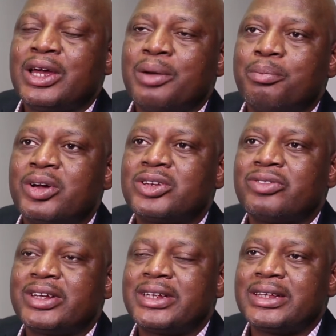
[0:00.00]
Most
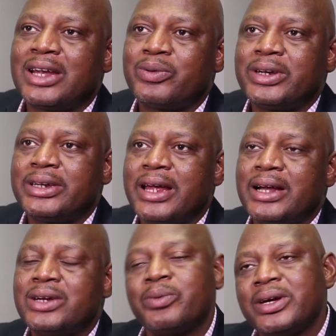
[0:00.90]
of the things that we
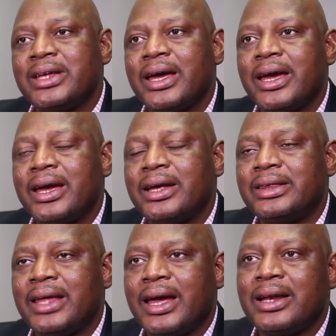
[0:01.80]
dealt with
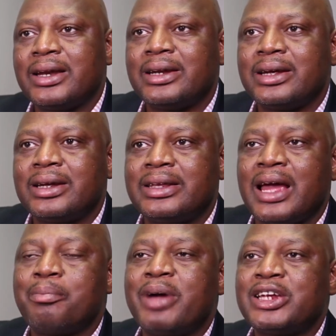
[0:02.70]
then,
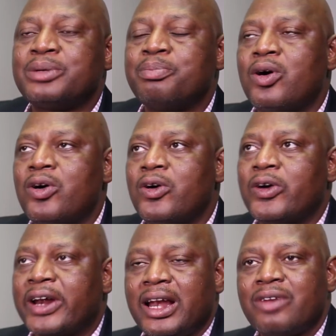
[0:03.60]
they are much
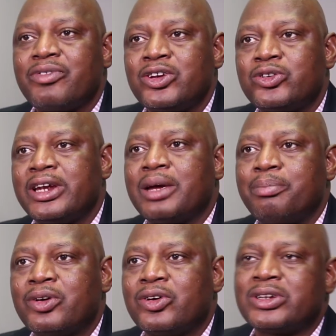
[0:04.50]
more relevant today
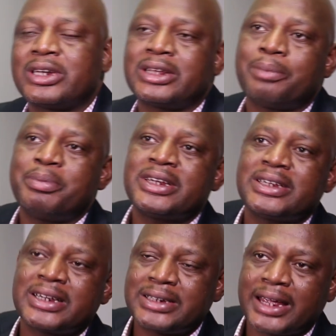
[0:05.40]
because the
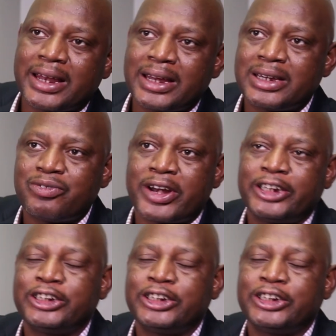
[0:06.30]
business has taken a different